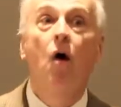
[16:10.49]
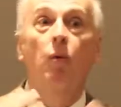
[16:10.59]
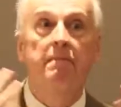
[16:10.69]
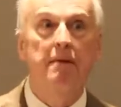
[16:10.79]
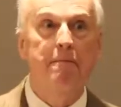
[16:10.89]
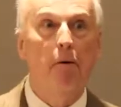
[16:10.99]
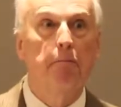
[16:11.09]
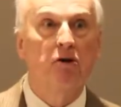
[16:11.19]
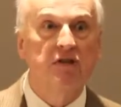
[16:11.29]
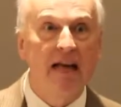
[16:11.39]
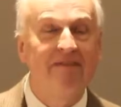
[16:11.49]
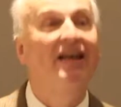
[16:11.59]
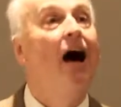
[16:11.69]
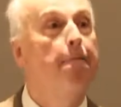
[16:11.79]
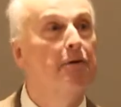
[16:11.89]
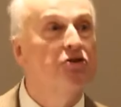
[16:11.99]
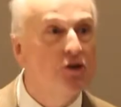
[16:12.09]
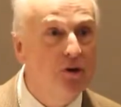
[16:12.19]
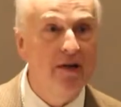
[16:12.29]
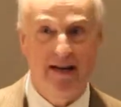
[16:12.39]
when people perceive the
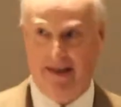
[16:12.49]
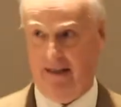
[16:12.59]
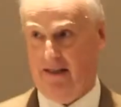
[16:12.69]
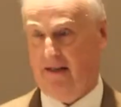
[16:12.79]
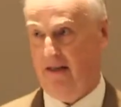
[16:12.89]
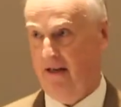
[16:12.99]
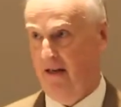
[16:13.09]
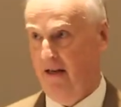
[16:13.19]
opportunities